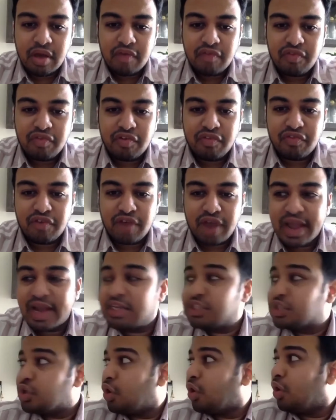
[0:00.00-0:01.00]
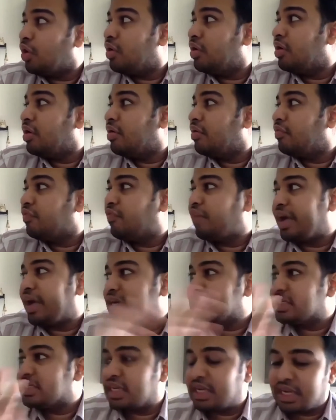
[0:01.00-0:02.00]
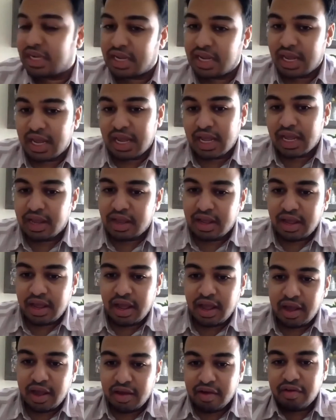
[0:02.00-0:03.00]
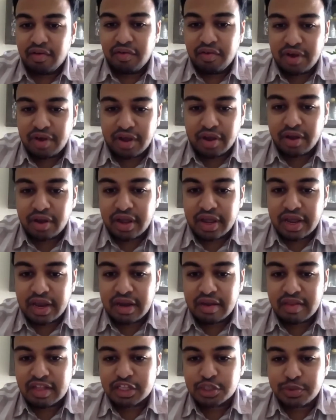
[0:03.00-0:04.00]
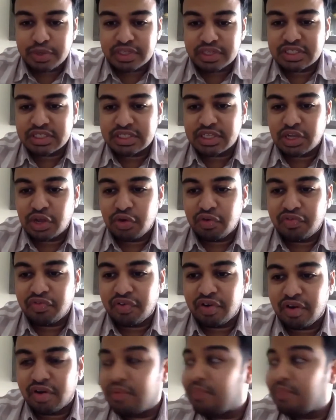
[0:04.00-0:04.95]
for flight or fight. In situations of